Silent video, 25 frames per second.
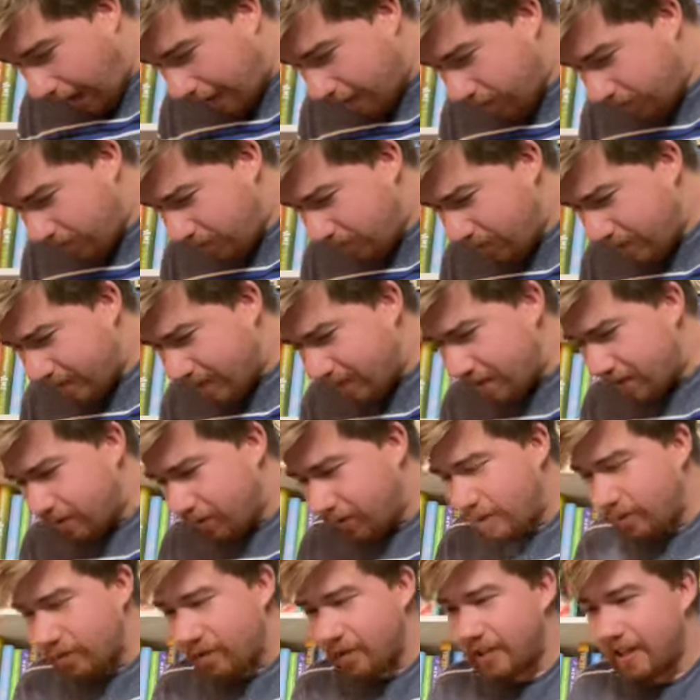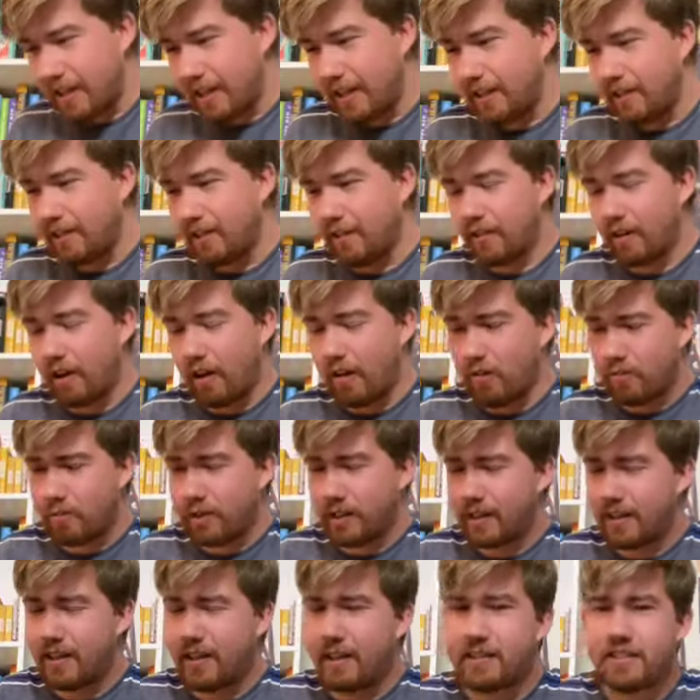don't know what this quote say. Oh my
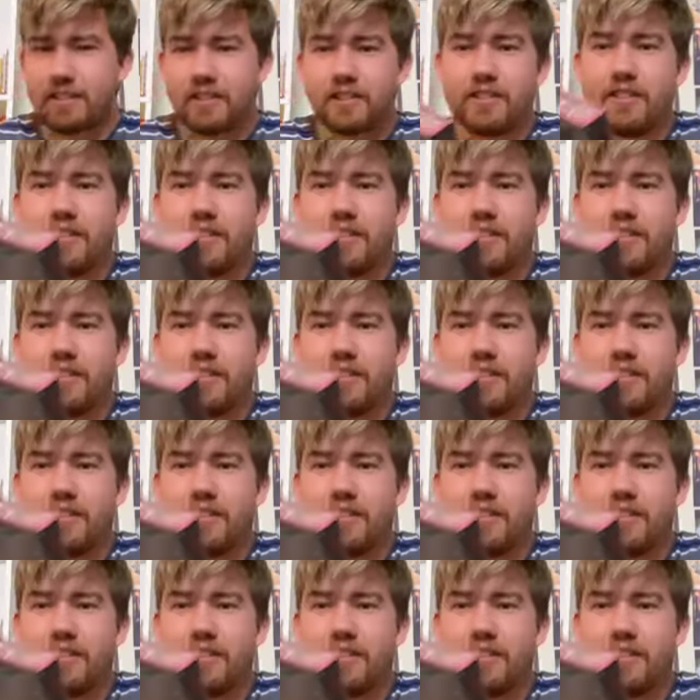gosh.